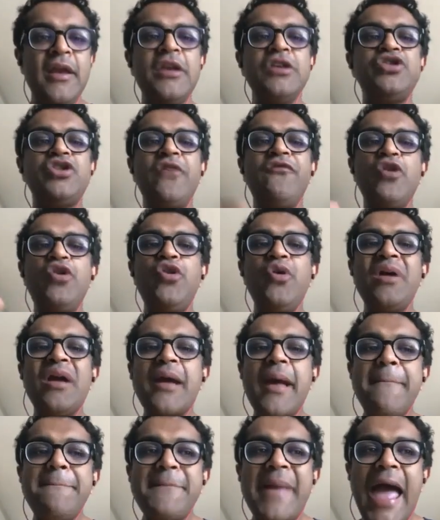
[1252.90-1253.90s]
So if you're doing a
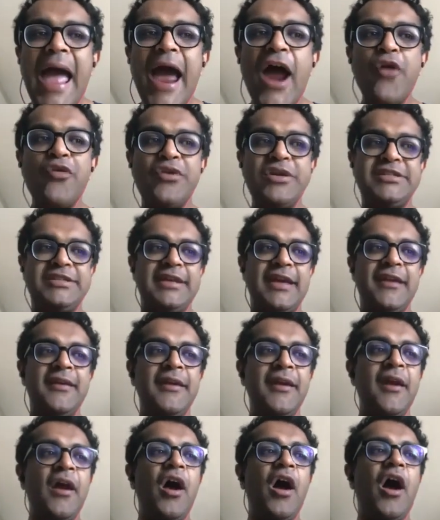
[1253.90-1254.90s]
comparison
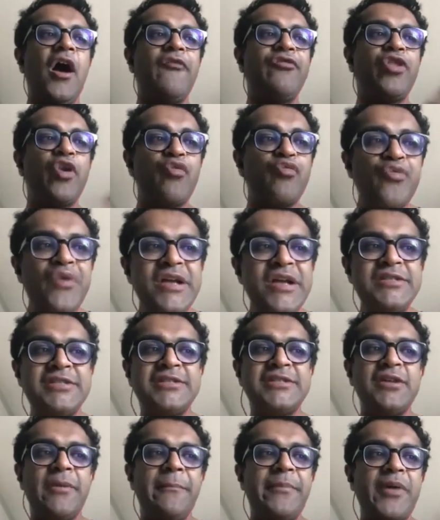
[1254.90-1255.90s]
of the
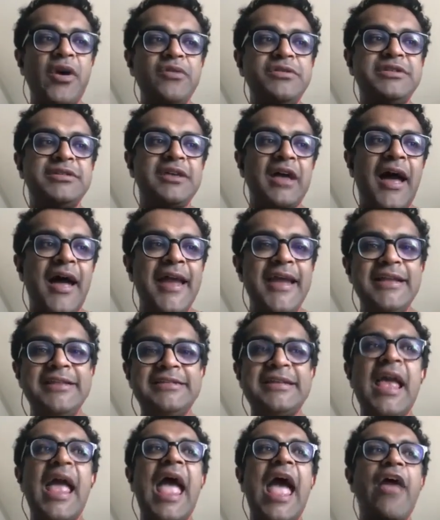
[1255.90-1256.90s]
risks on both
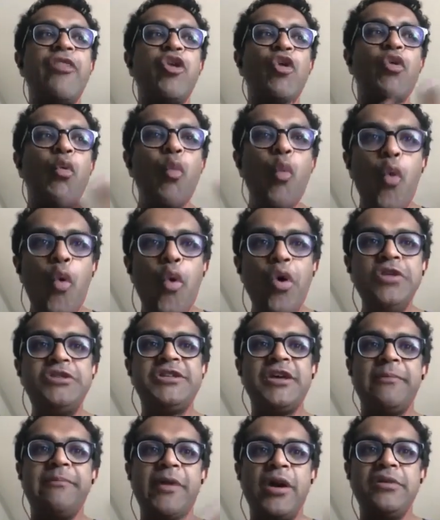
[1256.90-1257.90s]
sides and the rewards
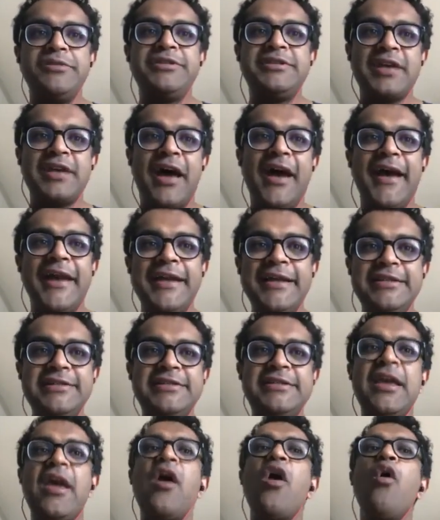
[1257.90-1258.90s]
on both
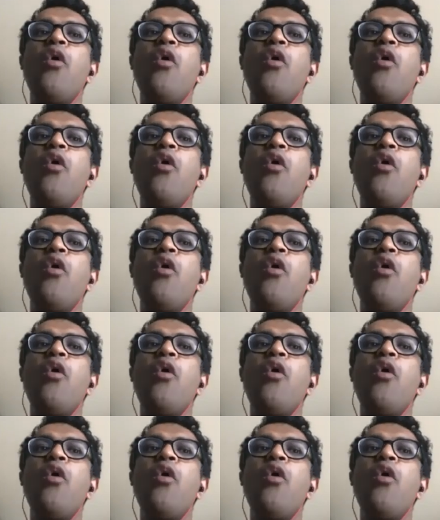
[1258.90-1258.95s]
sides,